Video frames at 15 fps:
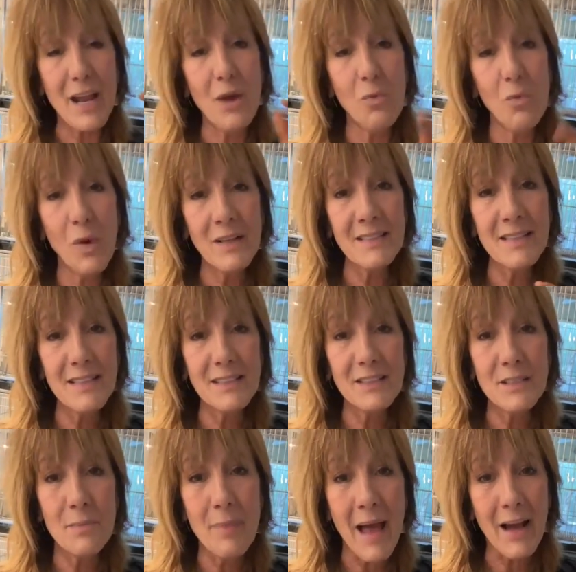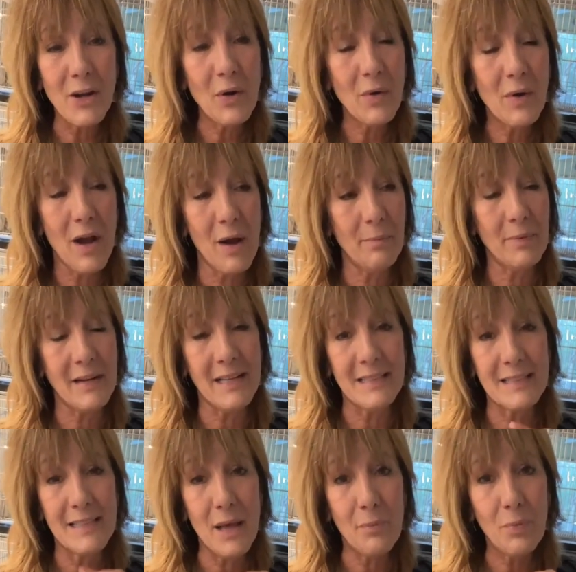And it wasn't the tobacco
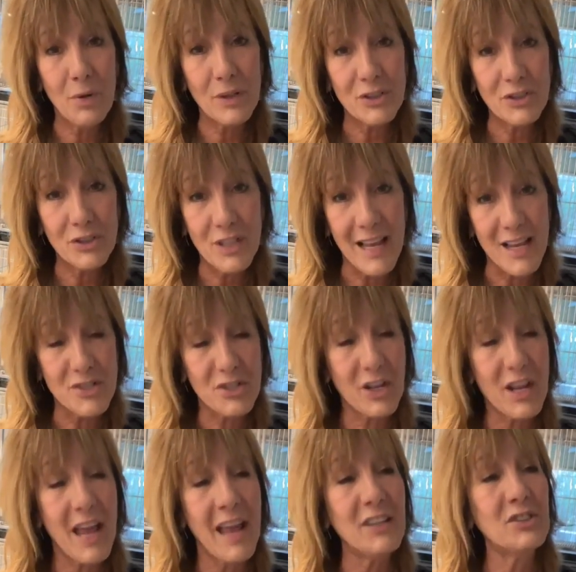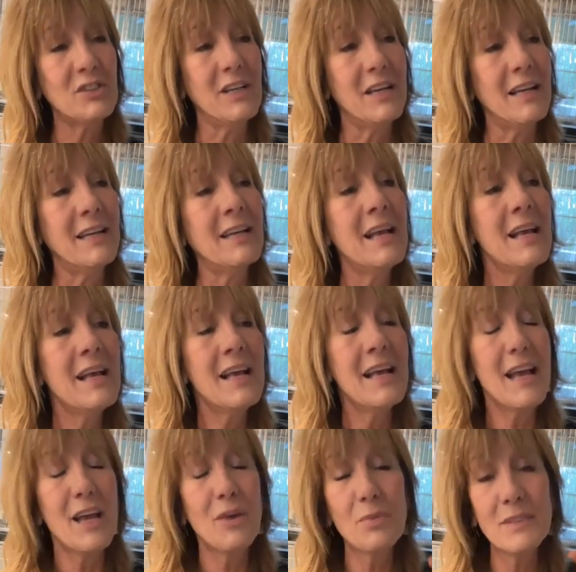companies that pushed the education.
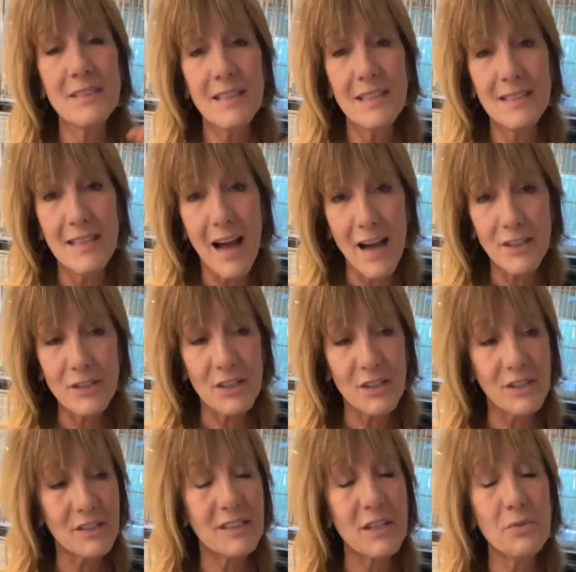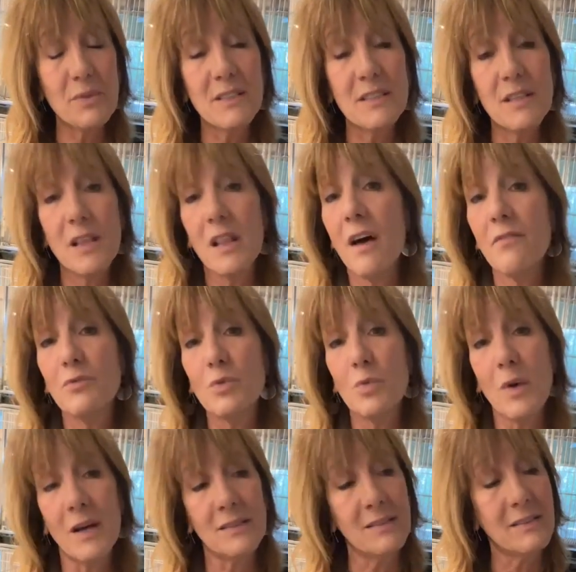It was the doctors. It was the loved
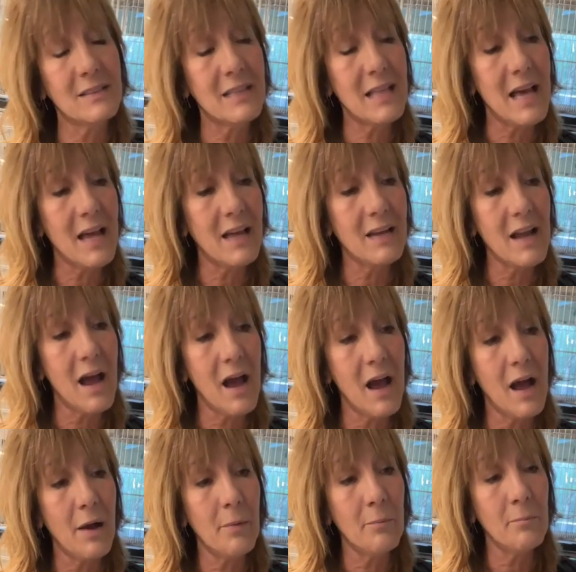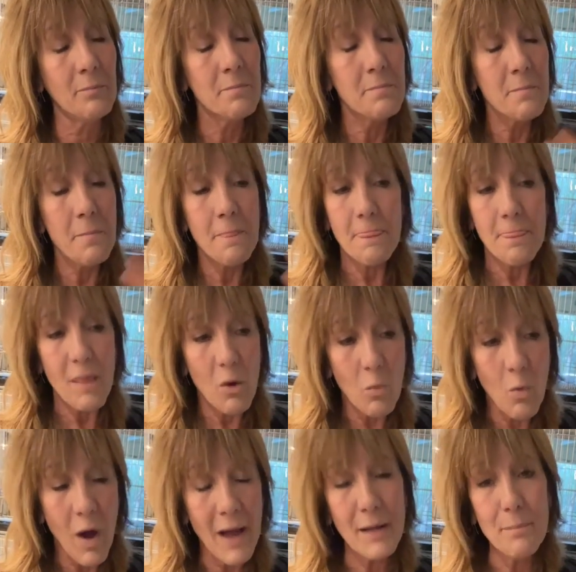ones that
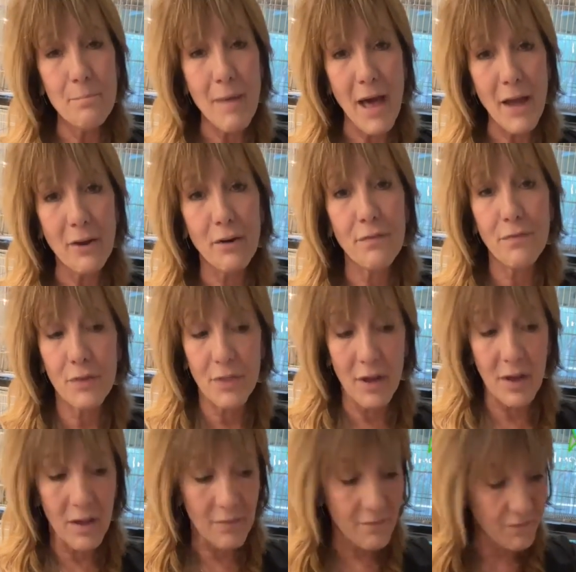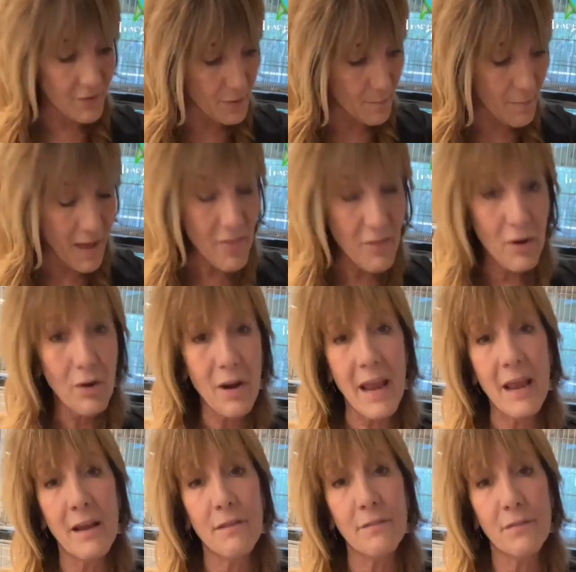wanted better for the mother
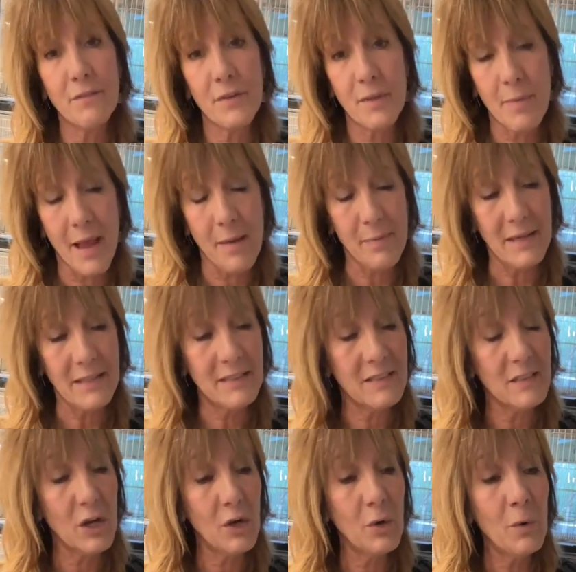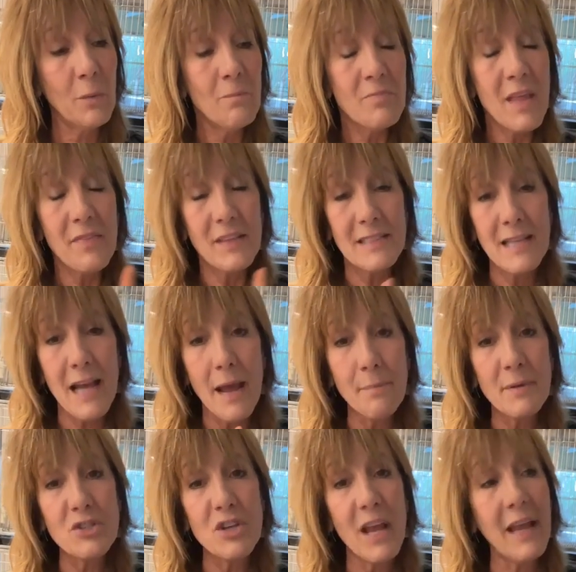and for the baby. So the
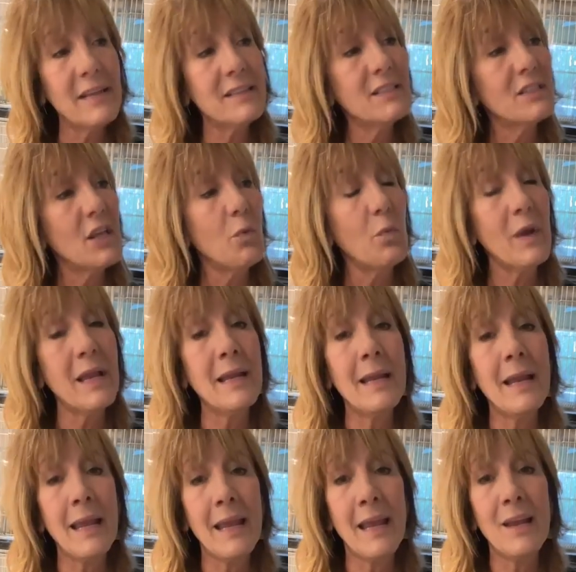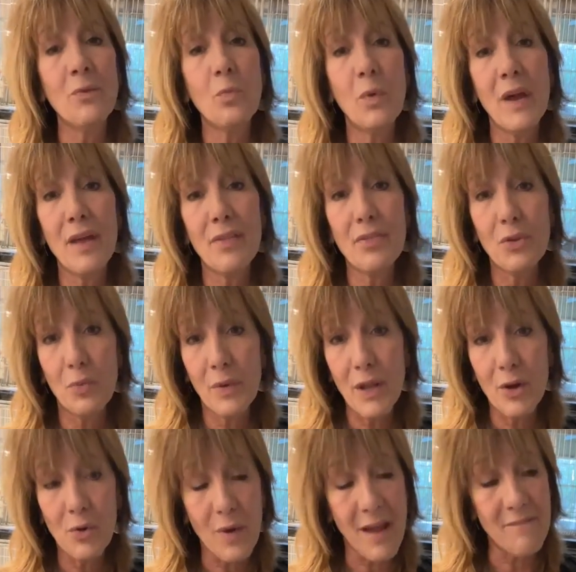type of change that we need with the
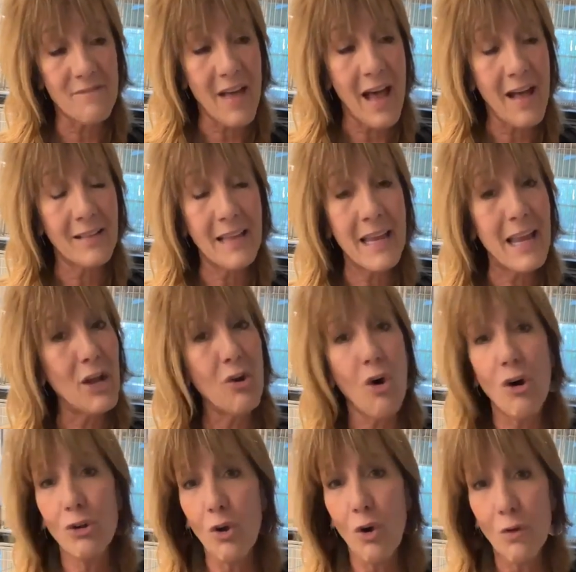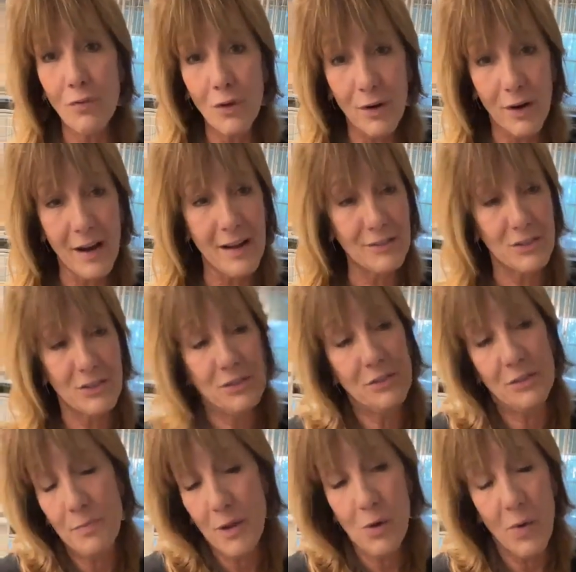Rio Grande Valley and all over,
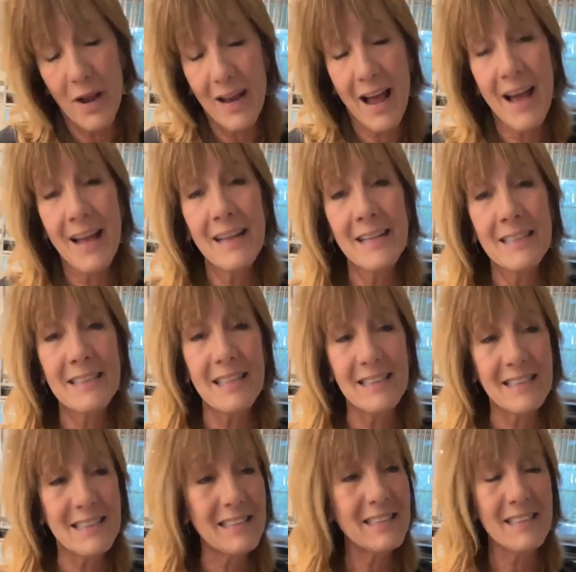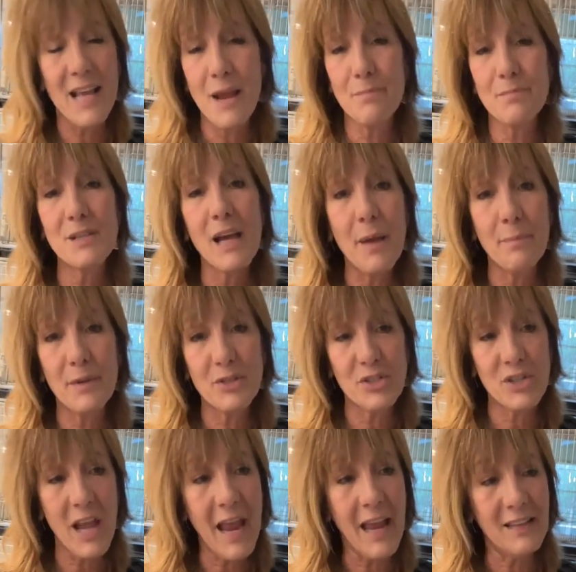to be quite honest, is the same type of
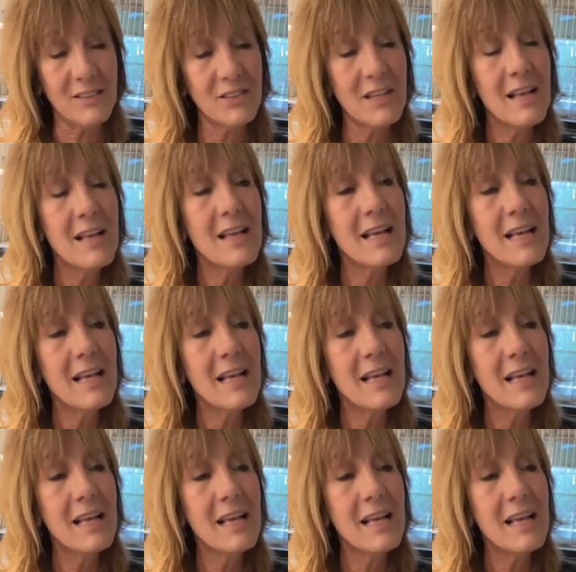change.